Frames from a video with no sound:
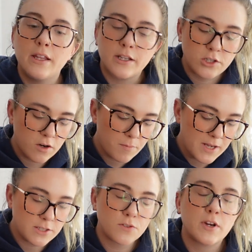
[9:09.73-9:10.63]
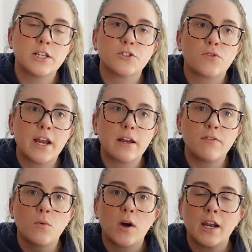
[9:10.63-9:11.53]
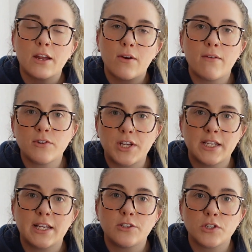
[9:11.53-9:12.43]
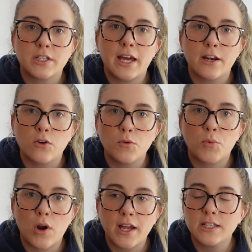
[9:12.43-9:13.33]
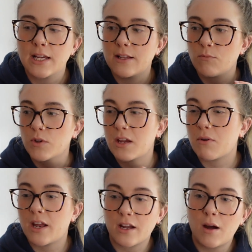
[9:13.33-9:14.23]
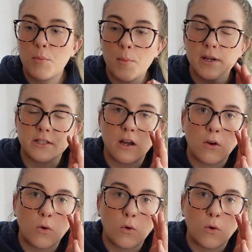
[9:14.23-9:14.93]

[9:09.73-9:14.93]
The Turf Masters range is great if you want like your everyday essentials at a good price and without kind of compromising on